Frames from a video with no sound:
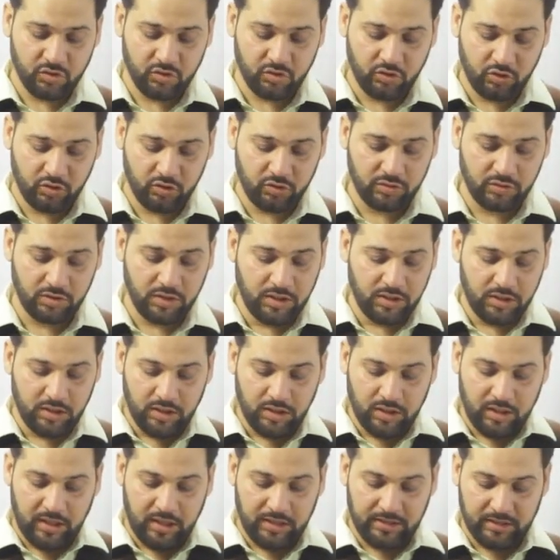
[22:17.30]
So
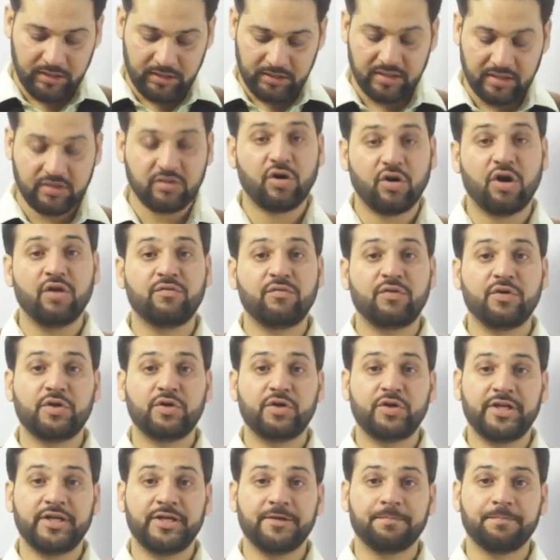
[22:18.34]
I think that's all for
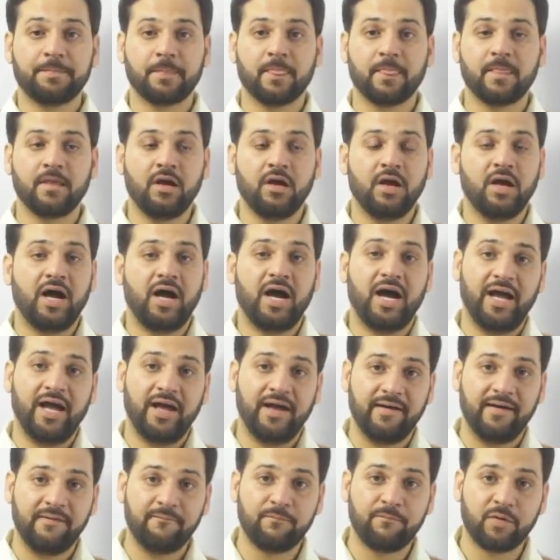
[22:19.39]
today. I
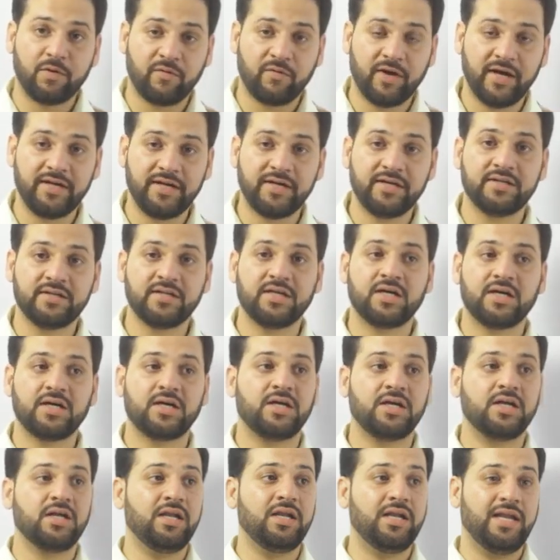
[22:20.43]
have provided
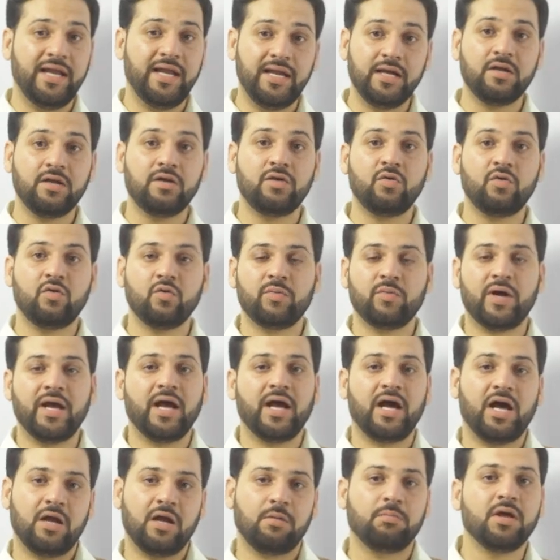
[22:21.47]
the link to my
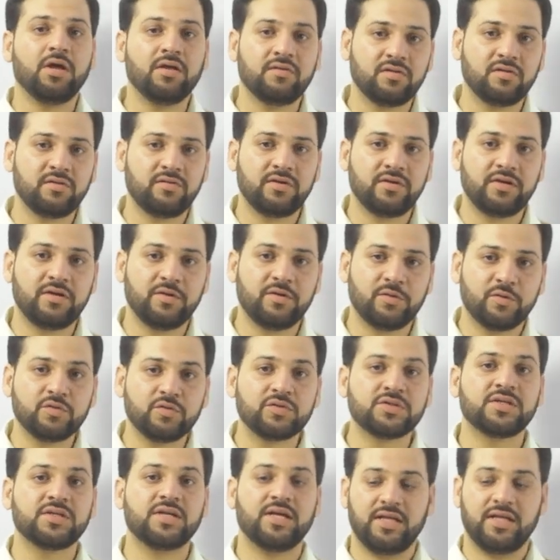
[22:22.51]
RBI assistant
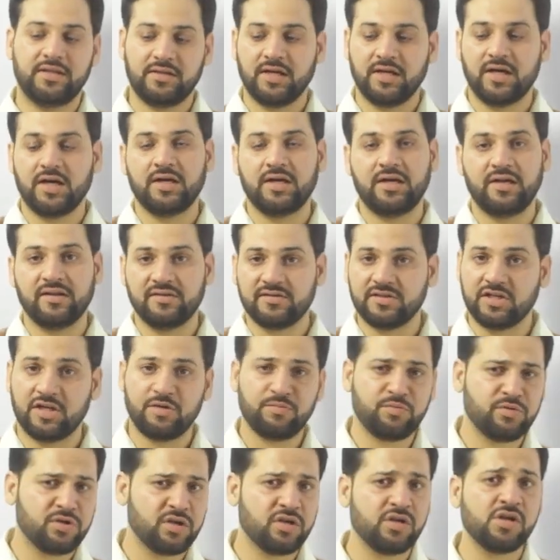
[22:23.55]
notes in the
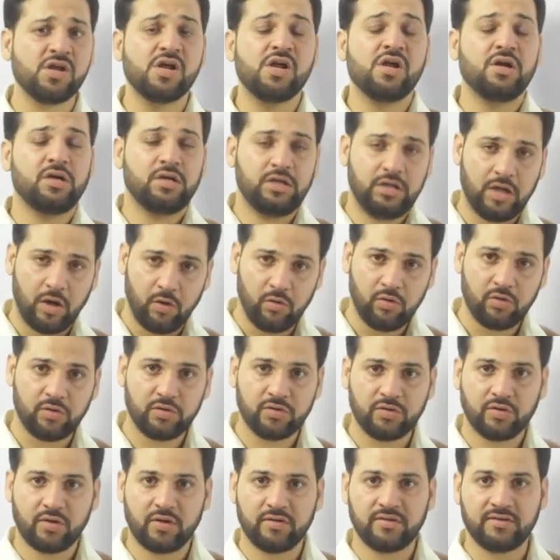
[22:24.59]
description.
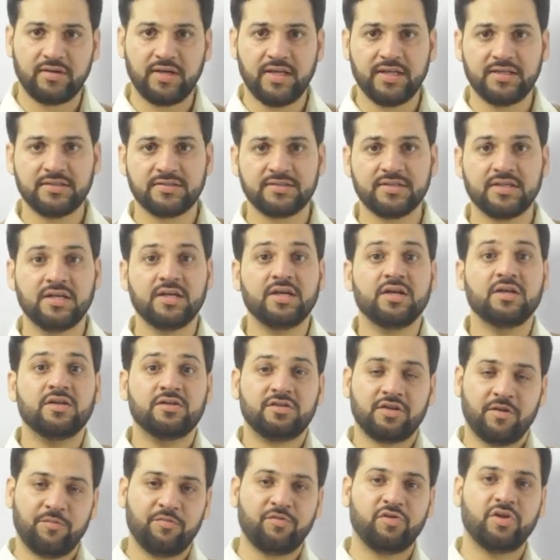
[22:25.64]
Download those links.
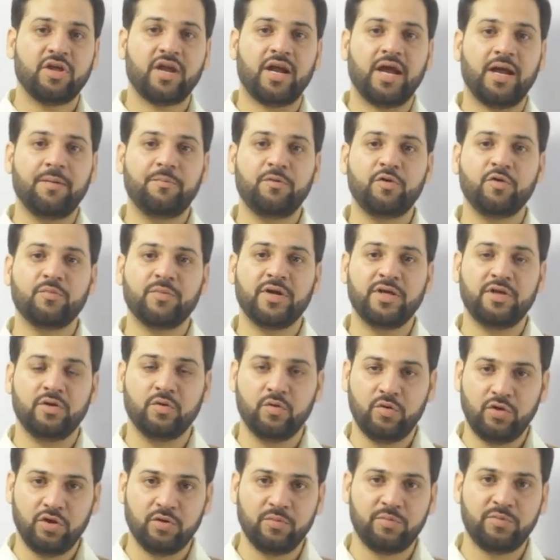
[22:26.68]
Subscribe to my
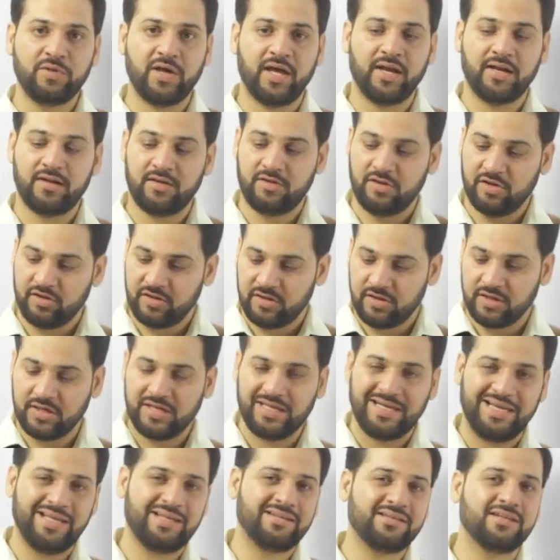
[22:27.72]
YouTube channel. Just
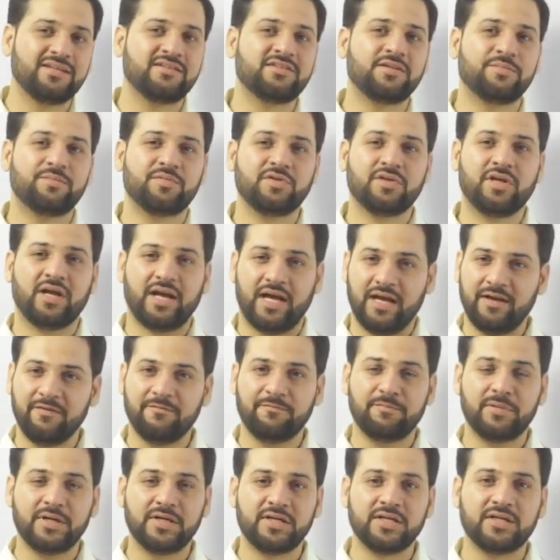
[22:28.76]
click the
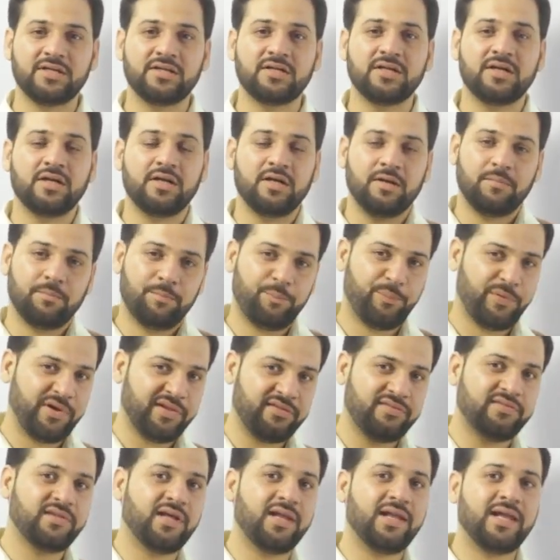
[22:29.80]
subscribe button,
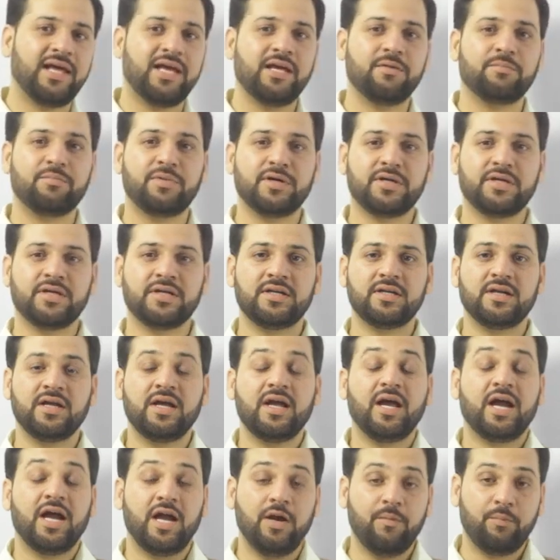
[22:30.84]
press the like button,
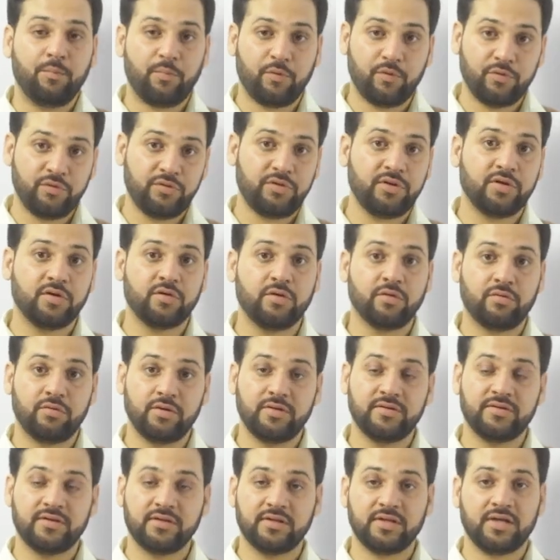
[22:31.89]
and post your
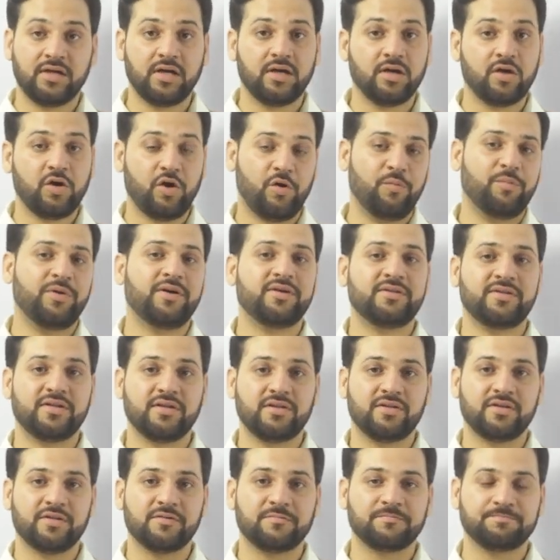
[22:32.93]
queries in the comment
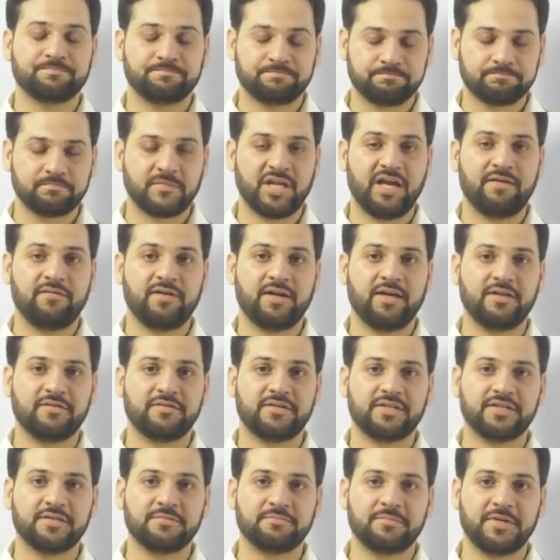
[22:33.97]
section. Have a nice
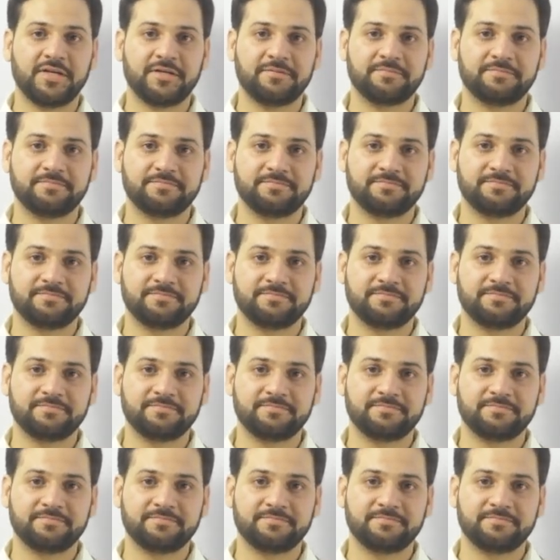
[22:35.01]
day. Bye.